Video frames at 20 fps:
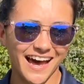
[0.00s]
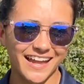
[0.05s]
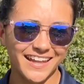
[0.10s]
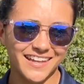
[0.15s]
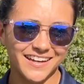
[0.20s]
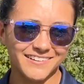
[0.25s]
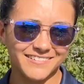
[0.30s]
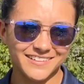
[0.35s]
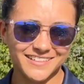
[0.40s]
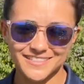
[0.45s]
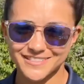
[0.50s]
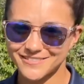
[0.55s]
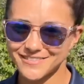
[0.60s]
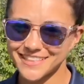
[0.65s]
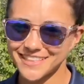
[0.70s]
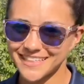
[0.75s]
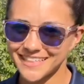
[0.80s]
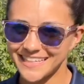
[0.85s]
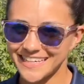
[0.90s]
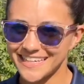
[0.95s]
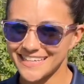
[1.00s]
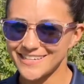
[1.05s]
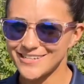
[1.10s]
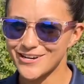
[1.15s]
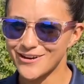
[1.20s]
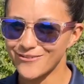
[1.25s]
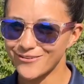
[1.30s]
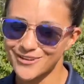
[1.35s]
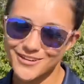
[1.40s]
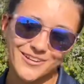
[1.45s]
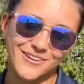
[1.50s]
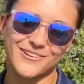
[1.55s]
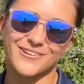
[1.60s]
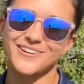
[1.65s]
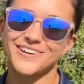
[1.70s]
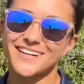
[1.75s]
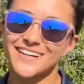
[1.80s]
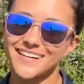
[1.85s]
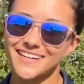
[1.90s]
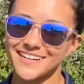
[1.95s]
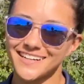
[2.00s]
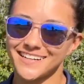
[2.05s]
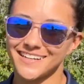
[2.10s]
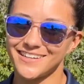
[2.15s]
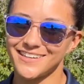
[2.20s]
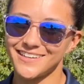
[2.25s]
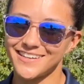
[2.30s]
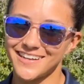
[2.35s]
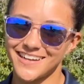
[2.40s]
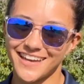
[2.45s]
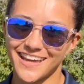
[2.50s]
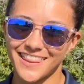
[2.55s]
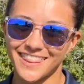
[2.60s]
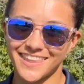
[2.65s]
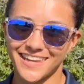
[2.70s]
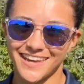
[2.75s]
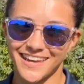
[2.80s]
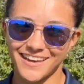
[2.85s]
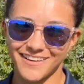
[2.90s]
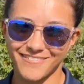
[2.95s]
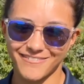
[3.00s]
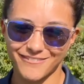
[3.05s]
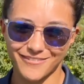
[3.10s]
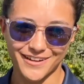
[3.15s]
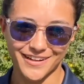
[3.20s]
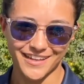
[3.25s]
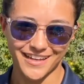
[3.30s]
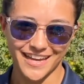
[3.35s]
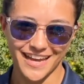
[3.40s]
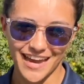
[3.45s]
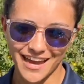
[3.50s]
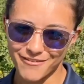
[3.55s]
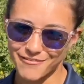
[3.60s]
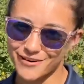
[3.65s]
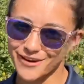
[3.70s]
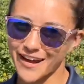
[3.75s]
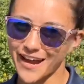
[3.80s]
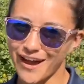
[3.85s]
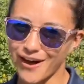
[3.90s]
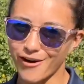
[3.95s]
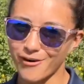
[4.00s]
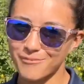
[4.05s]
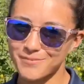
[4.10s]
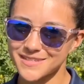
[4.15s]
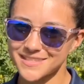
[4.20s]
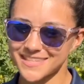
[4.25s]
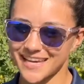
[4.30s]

there was really no cure. Nothing really ever helped.